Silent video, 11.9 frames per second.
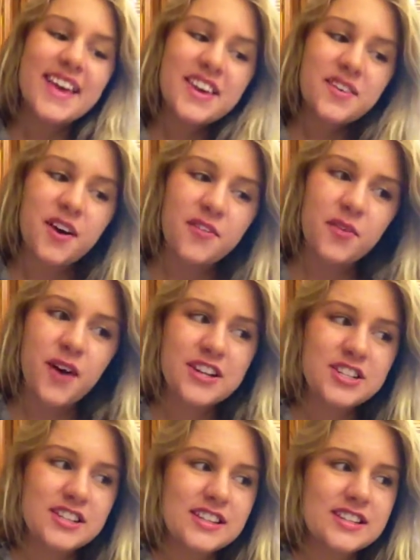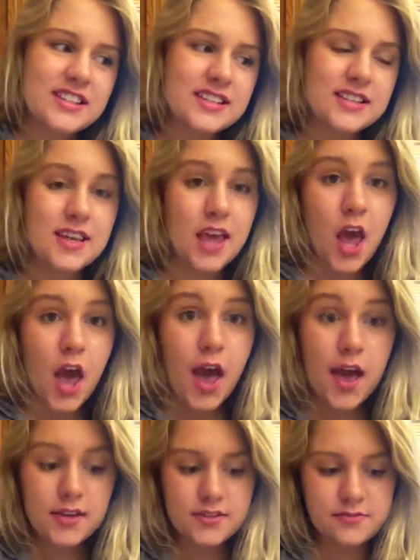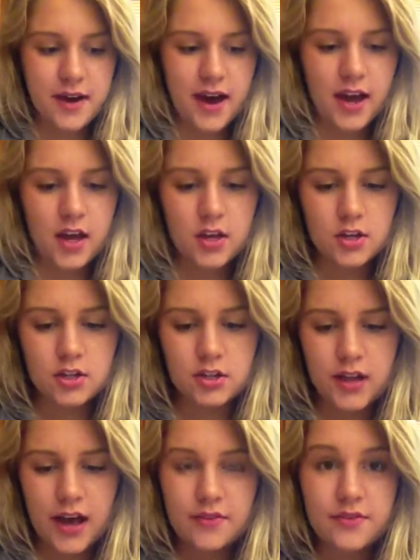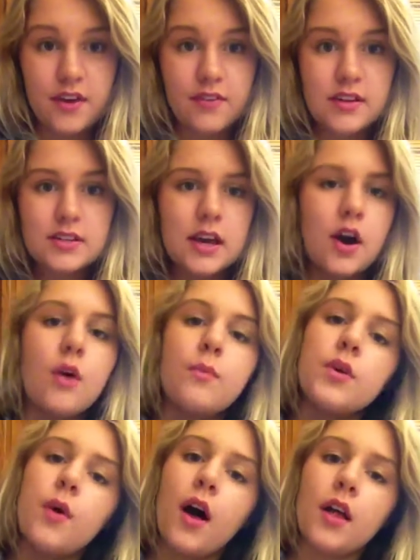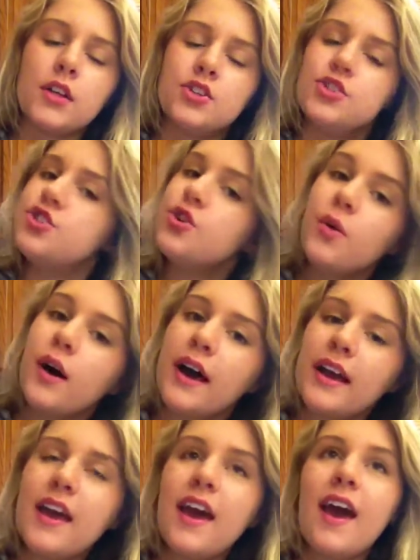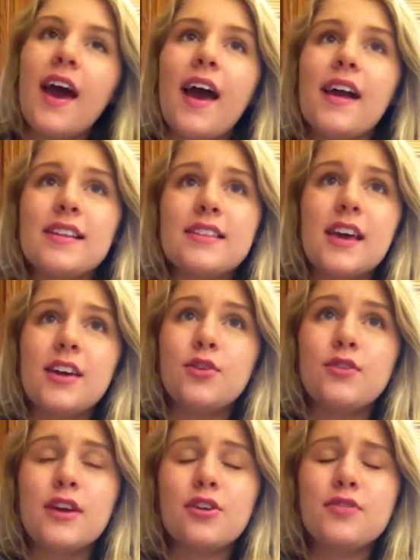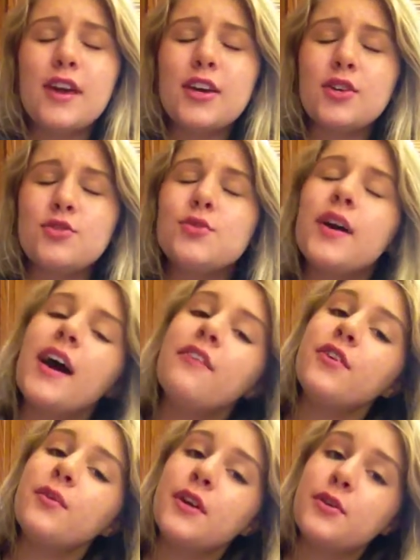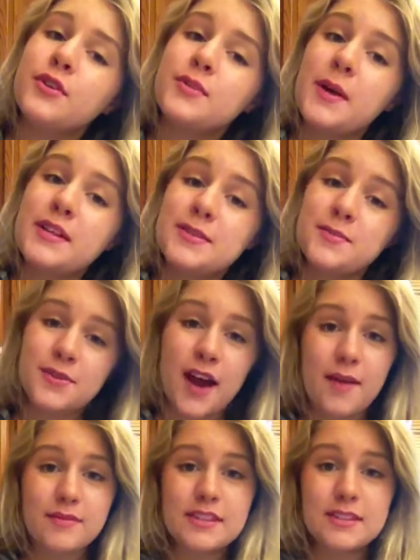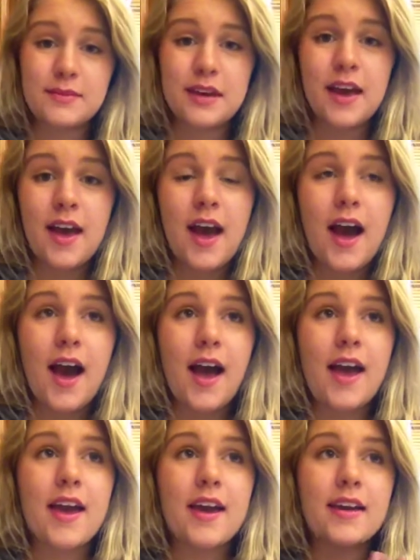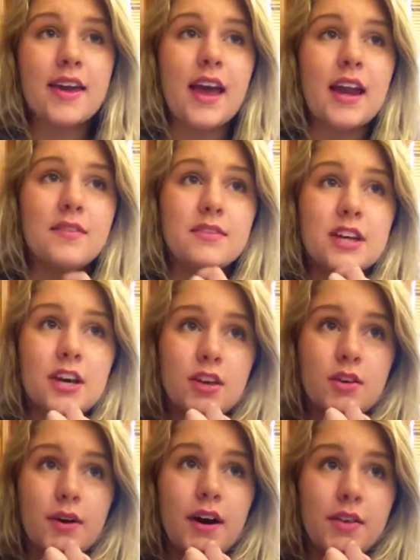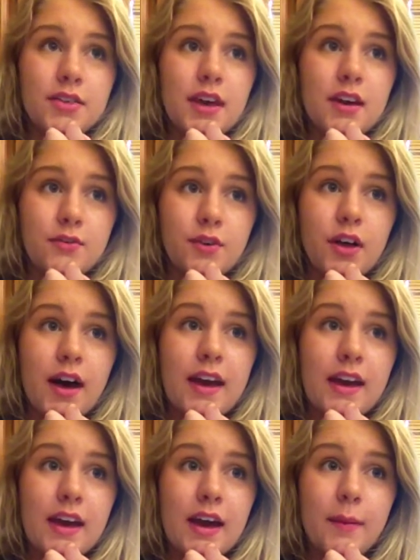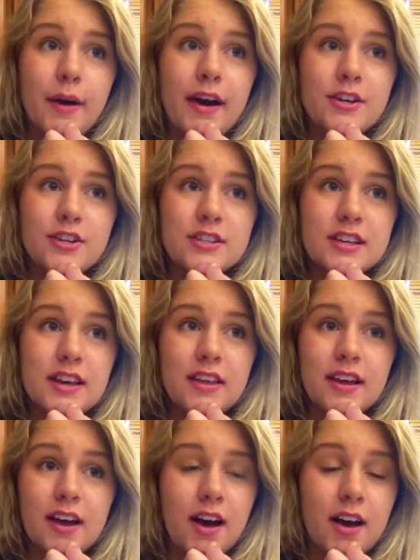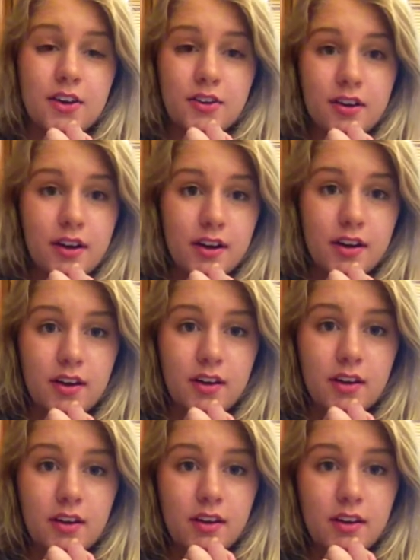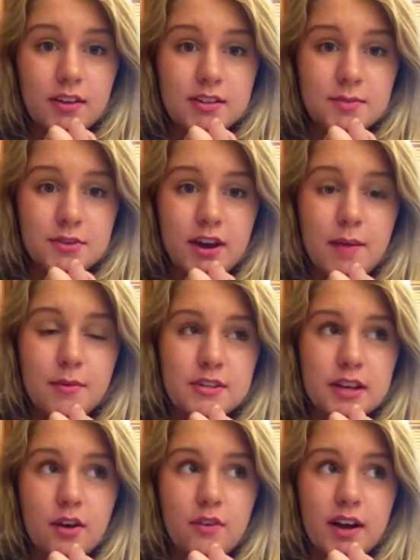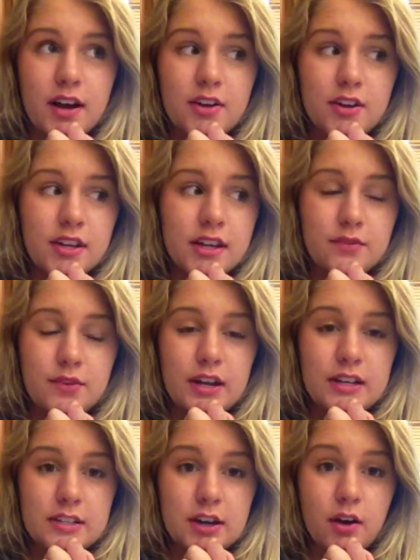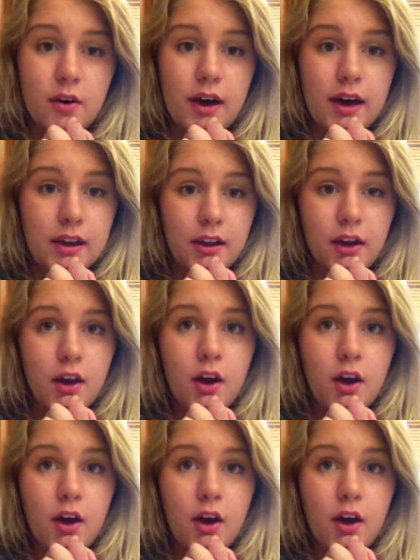thank you all for watching. This is the end of my July favorites. I hope you all enjoyed, and thank you, thank you, thank you to everyone who's been subscribing to me. I can't even tell you how thankful I am. I just hit like a hundred subscribers, like over a hundred, like a few days ago, and